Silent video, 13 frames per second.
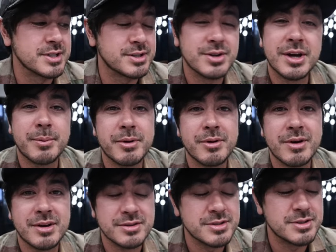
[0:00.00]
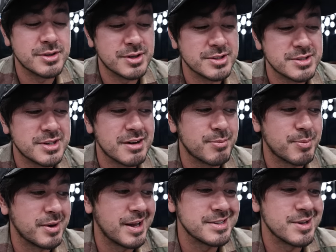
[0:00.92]
Like, don't get me wrong, there's still good stuff,
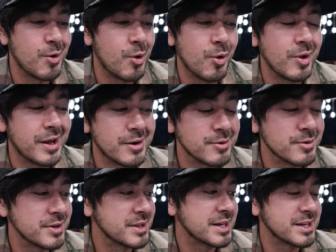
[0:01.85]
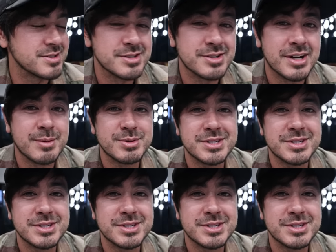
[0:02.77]
but as a whole, I don't really like Instagram.